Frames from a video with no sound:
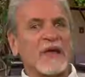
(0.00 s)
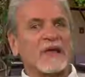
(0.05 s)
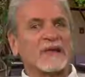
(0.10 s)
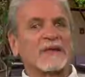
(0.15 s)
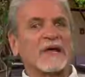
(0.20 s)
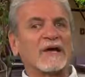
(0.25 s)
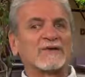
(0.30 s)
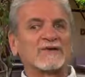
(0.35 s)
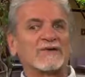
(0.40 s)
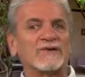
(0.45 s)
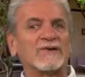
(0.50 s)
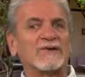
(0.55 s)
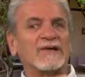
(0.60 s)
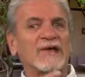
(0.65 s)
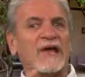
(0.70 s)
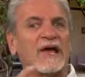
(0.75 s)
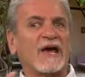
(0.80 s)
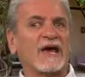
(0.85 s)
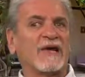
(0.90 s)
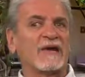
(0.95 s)
like toward
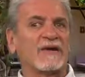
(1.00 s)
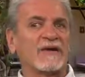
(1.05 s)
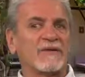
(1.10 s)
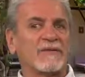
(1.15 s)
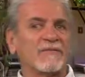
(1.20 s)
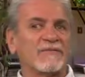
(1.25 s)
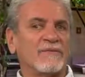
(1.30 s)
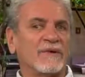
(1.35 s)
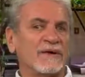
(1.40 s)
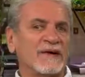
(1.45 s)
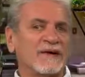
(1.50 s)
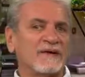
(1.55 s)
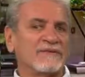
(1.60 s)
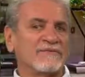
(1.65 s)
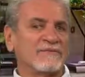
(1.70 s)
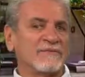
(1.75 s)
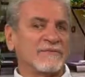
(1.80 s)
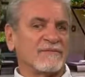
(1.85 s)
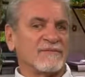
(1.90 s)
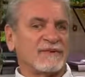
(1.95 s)
the end, when
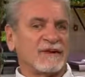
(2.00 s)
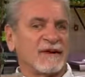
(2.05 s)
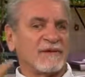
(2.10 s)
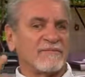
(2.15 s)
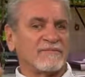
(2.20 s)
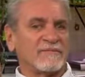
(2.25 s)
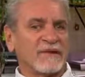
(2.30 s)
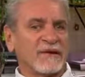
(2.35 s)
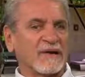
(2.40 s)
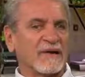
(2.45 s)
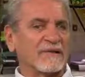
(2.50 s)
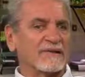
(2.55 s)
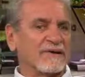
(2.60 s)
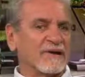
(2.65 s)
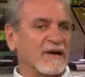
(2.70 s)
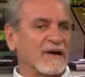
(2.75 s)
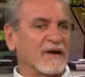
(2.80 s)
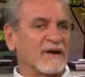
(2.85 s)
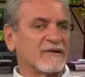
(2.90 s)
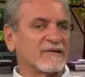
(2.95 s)
I bring out
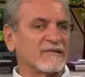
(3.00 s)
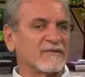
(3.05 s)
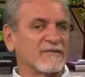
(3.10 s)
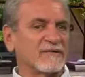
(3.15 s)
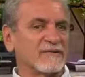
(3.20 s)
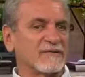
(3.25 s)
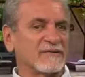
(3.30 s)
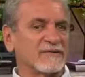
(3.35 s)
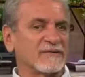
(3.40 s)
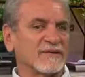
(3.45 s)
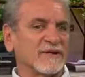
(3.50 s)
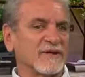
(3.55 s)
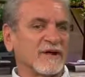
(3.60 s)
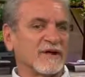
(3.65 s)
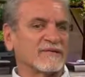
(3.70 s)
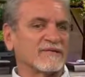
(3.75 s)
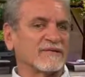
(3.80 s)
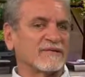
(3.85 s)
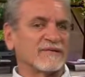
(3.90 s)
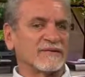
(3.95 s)
the actors and the
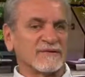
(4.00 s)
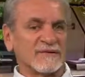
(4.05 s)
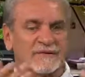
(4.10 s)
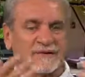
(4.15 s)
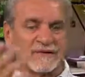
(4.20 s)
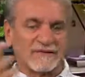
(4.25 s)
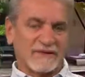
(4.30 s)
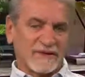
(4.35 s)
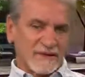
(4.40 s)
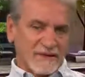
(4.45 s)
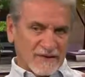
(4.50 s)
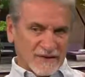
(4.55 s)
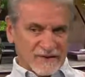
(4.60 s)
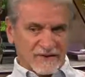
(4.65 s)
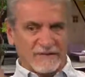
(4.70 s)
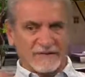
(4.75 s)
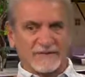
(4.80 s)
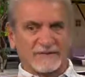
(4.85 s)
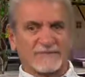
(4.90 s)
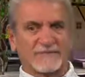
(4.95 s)
actresses and I say like,
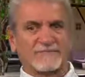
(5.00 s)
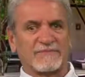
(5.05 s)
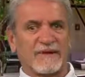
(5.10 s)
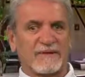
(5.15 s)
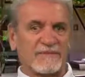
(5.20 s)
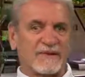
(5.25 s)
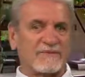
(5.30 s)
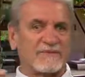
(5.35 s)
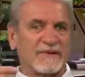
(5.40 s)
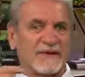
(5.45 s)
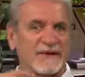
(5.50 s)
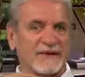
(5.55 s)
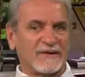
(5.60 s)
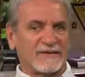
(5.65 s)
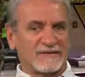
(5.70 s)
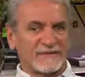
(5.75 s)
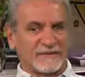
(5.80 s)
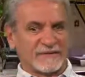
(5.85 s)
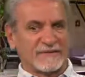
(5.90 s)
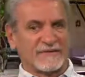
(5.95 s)
this is blah, blah, blah,
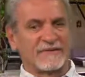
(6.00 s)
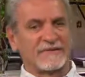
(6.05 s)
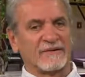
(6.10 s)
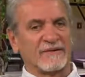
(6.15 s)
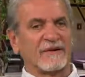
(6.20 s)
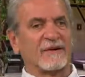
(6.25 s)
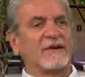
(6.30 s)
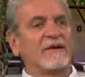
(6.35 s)
this is her.